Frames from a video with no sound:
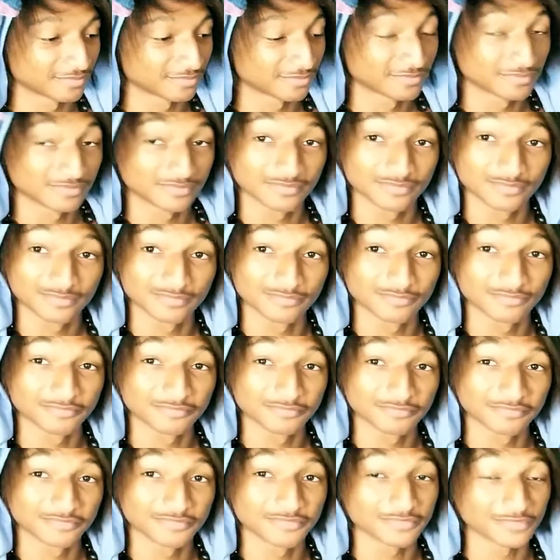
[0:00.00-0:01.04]
You
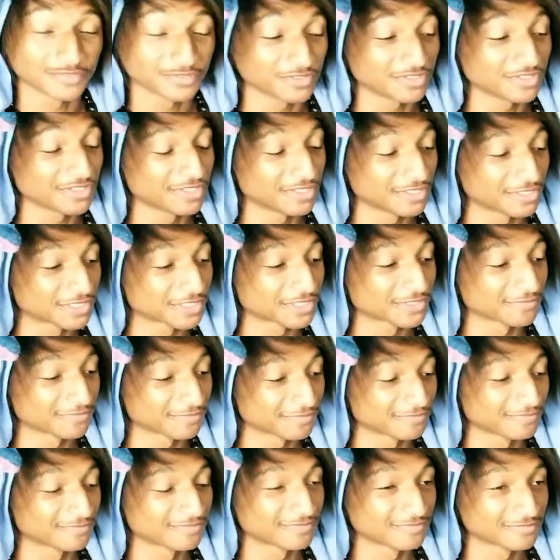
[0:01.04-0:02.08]
know, here it is. Us
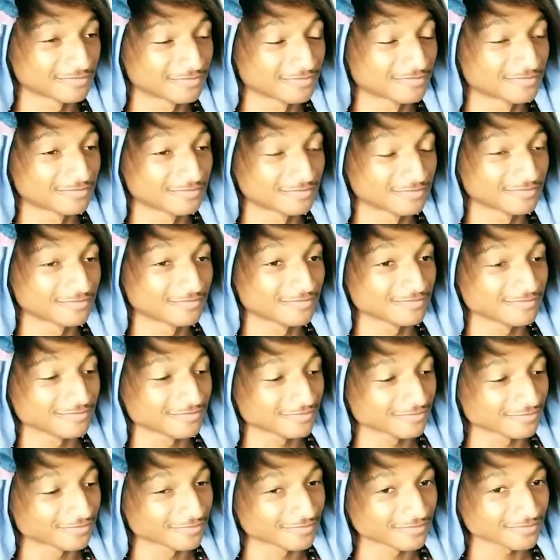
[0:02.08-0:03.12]
three could probably make
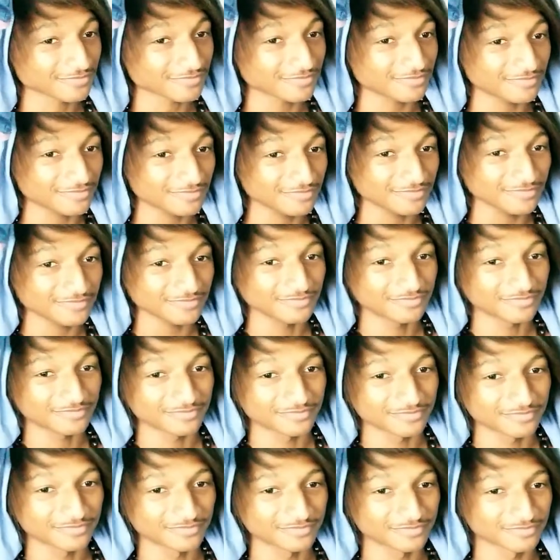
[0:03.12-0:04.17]
the perfect
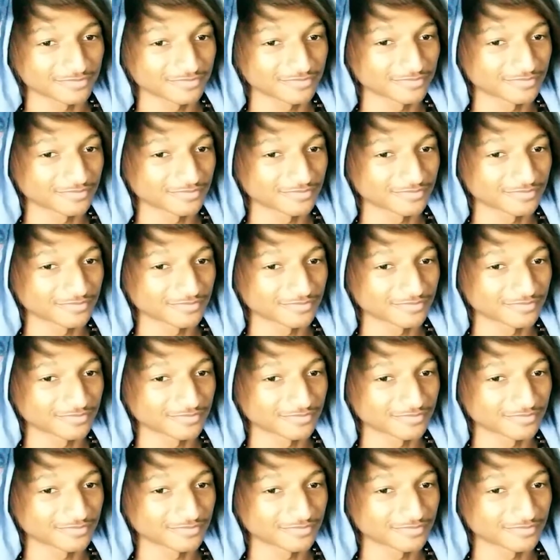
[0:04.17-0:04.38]
team.